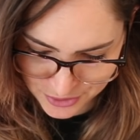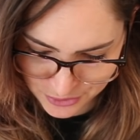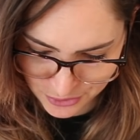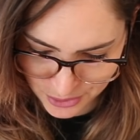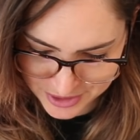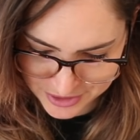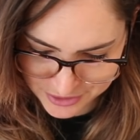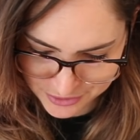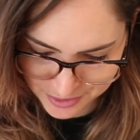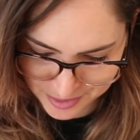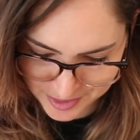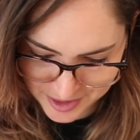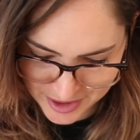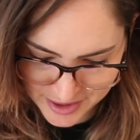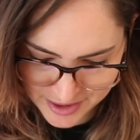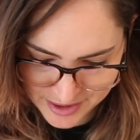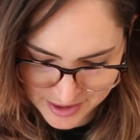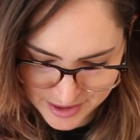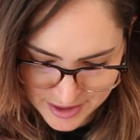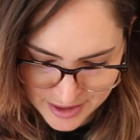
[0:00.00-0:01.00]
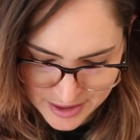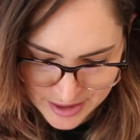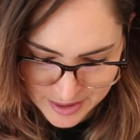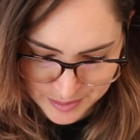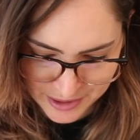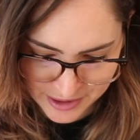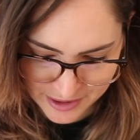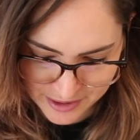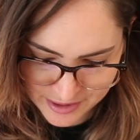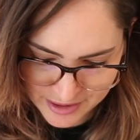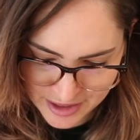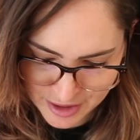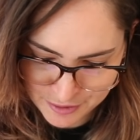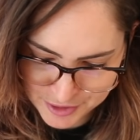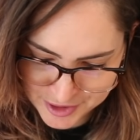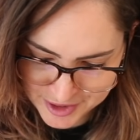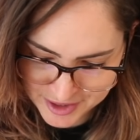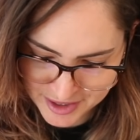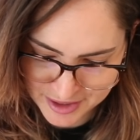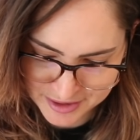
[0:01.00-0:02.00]
giveaways from that. But
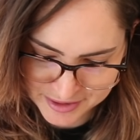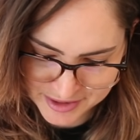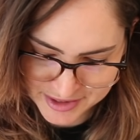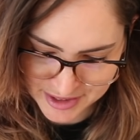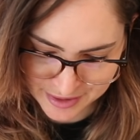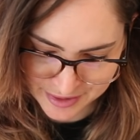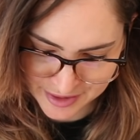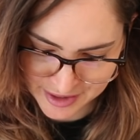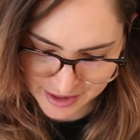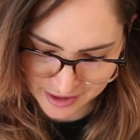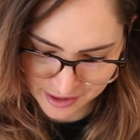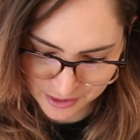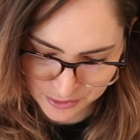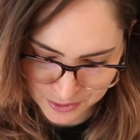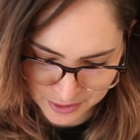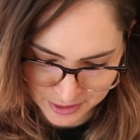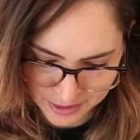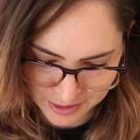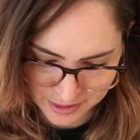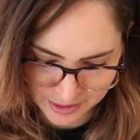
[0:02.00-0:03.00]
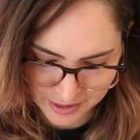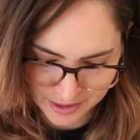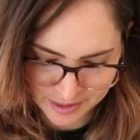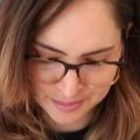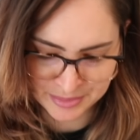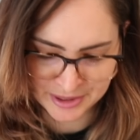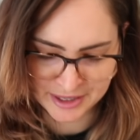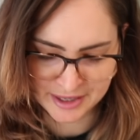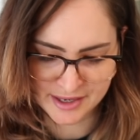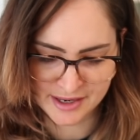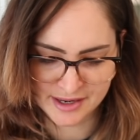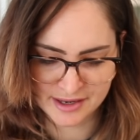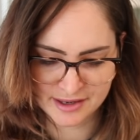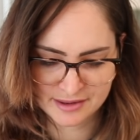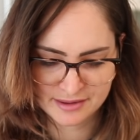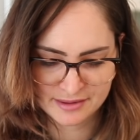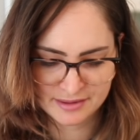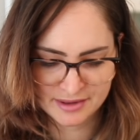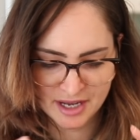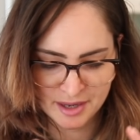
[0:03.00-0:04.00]
everything else, I think, will
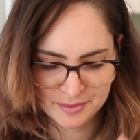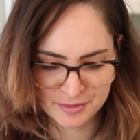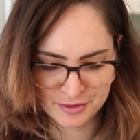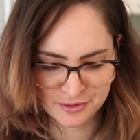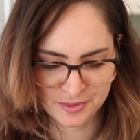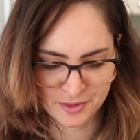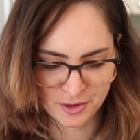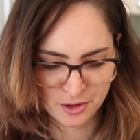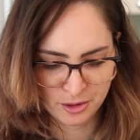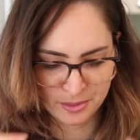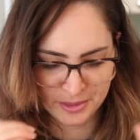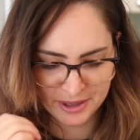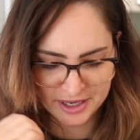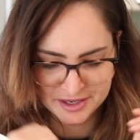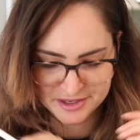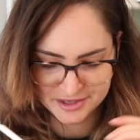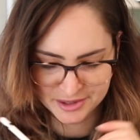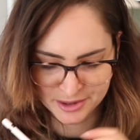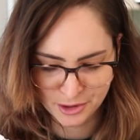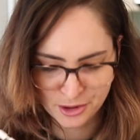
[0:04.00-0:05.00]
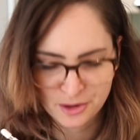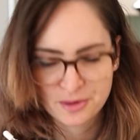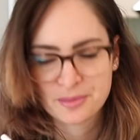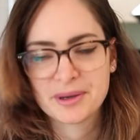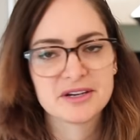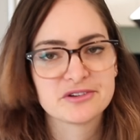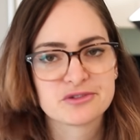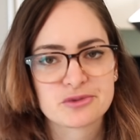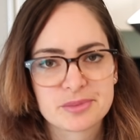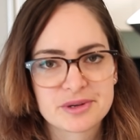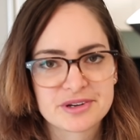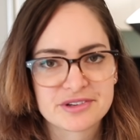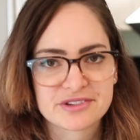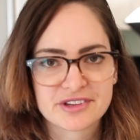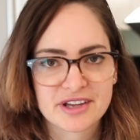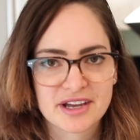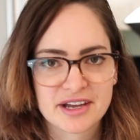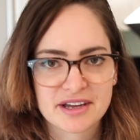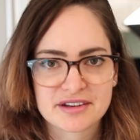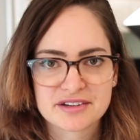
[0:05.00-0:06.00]
be coming from the homepage, and the homepage will be
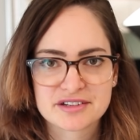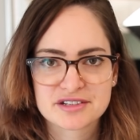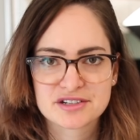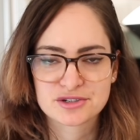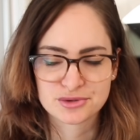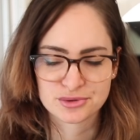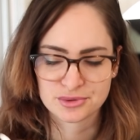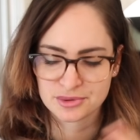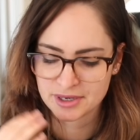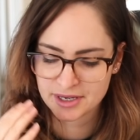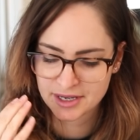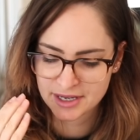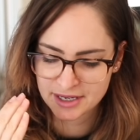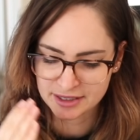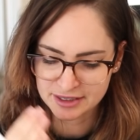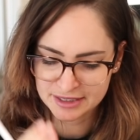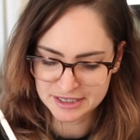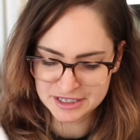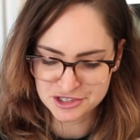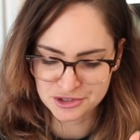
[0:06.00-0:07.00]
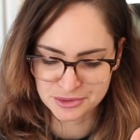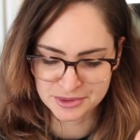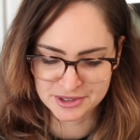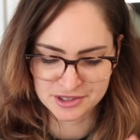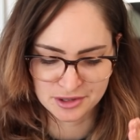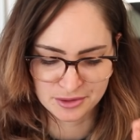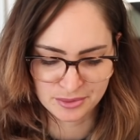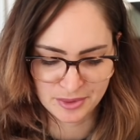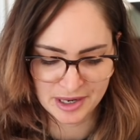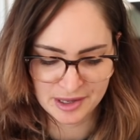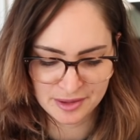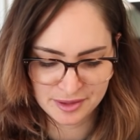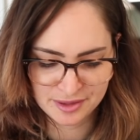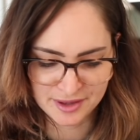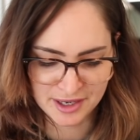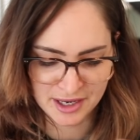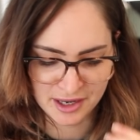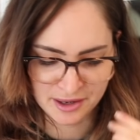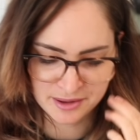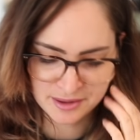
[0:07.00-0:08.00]
designed to lead you into the right
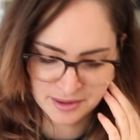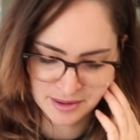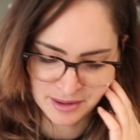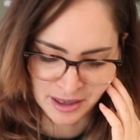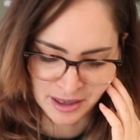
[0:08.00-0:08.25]
thing